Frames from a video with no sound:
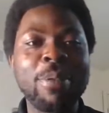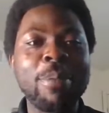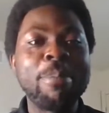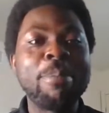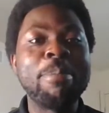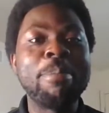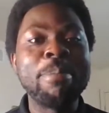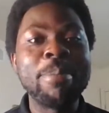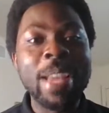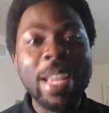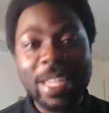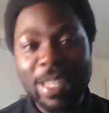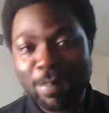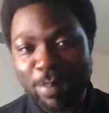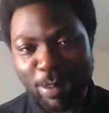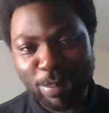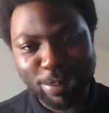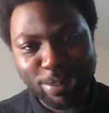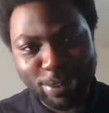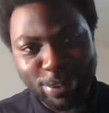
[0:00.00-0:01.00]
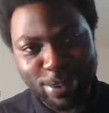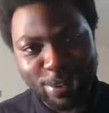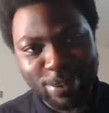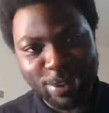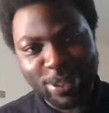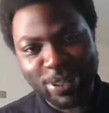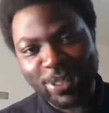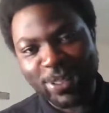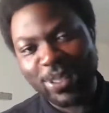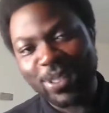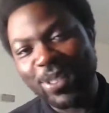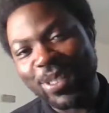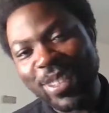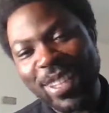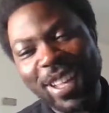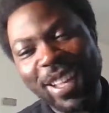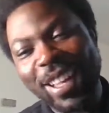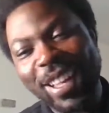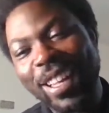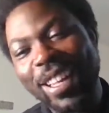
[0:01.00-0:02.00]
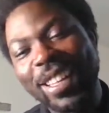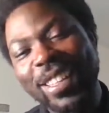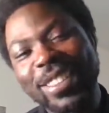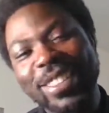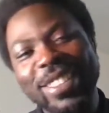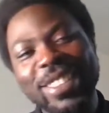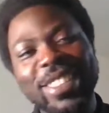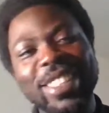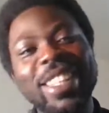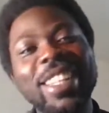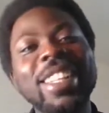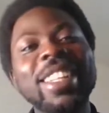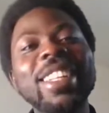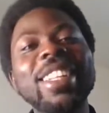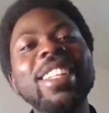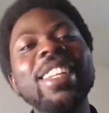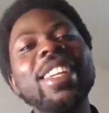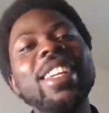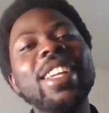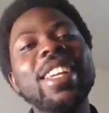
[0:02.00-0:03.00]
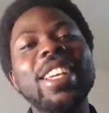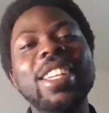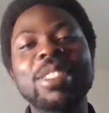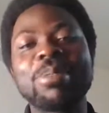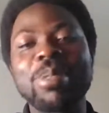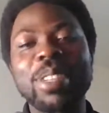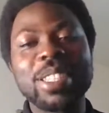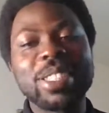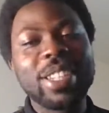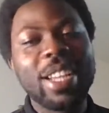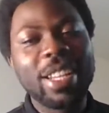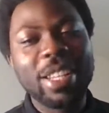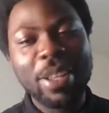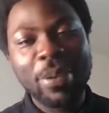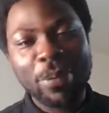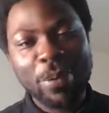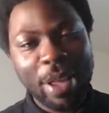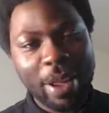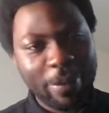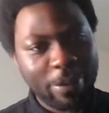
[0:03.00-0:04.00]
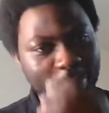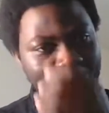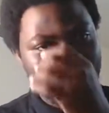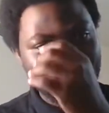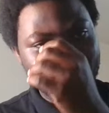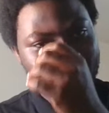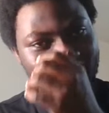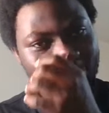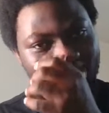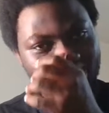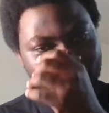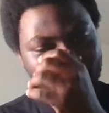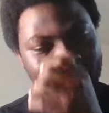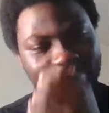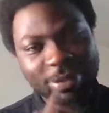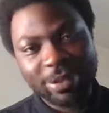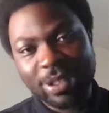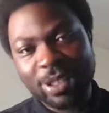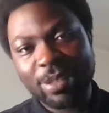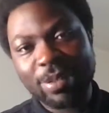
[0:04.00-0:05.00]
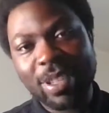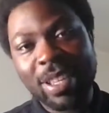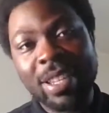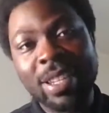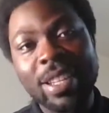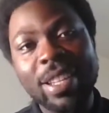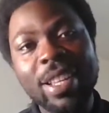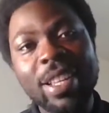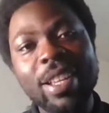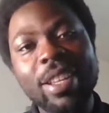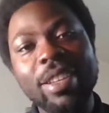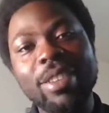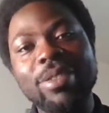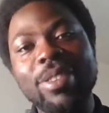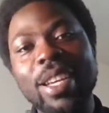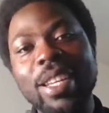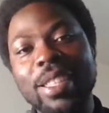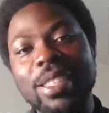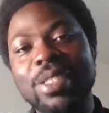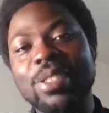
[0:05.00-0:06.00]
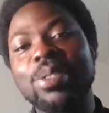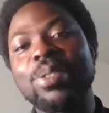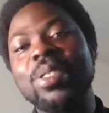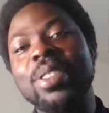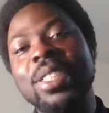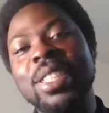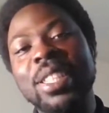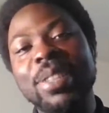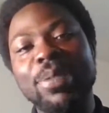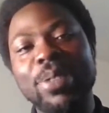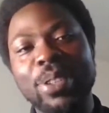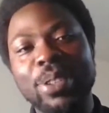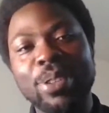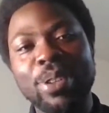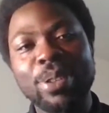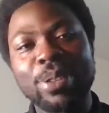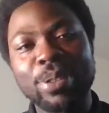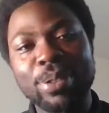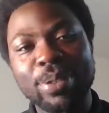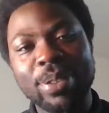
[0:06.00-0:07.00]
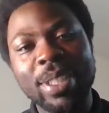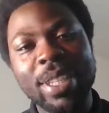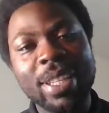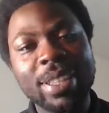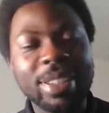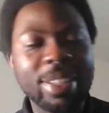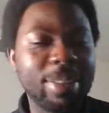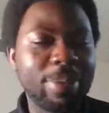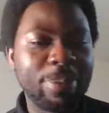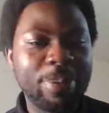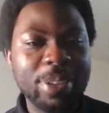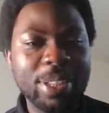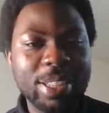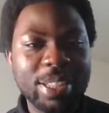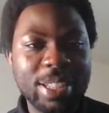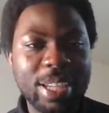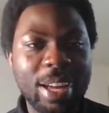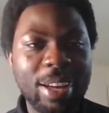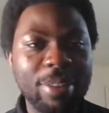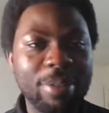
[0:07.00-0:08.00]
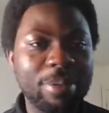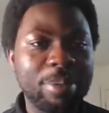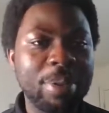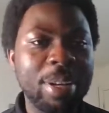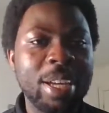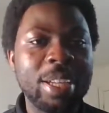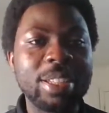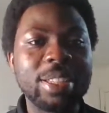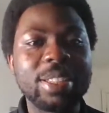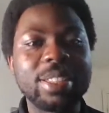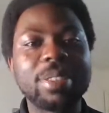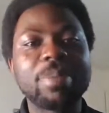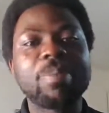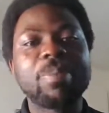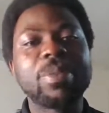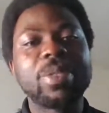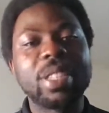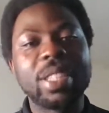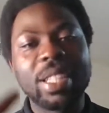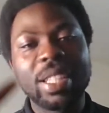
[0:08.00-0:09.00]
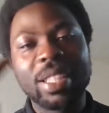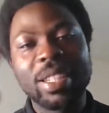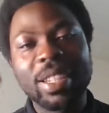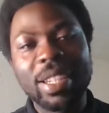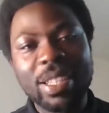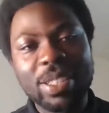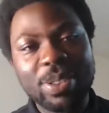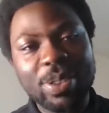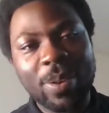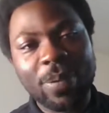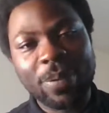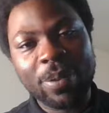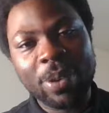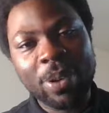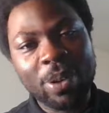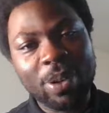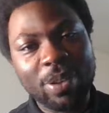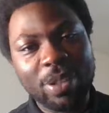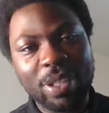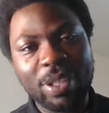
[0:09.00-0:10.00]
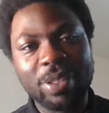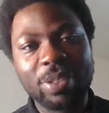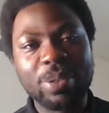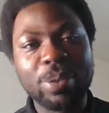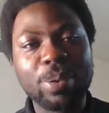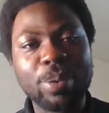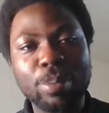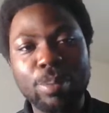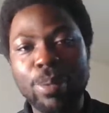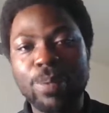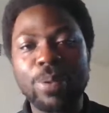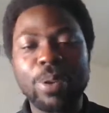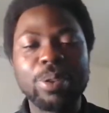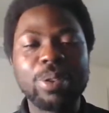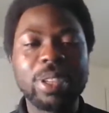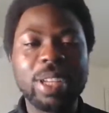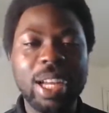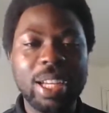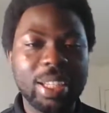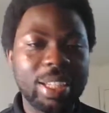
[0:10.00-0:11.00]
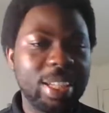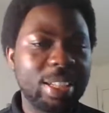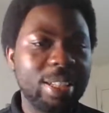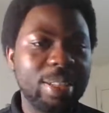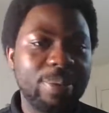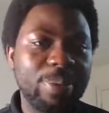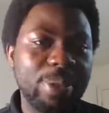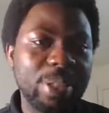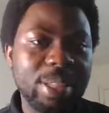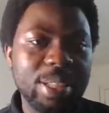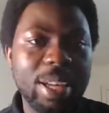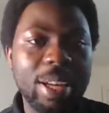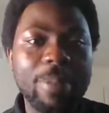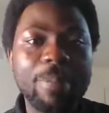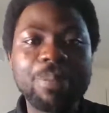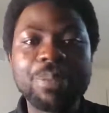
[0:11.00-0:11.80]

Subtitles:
Many people don't want to do that, especially if you are from some countries where it's so difficult to get the visa, where it's the grace of God in quote before you can get the visa.